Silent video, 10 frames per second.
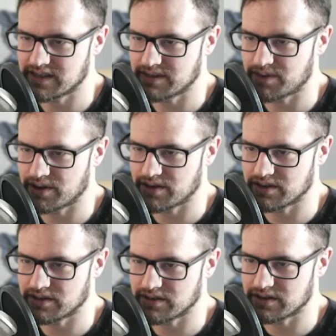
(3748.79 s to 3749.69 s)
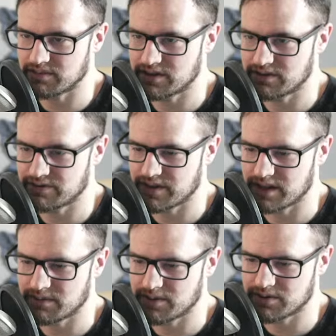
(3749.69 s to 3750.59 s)
particle, and then we do fire
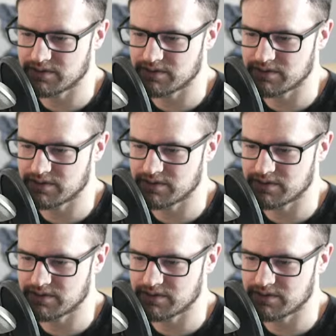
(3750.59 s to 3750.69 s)
potion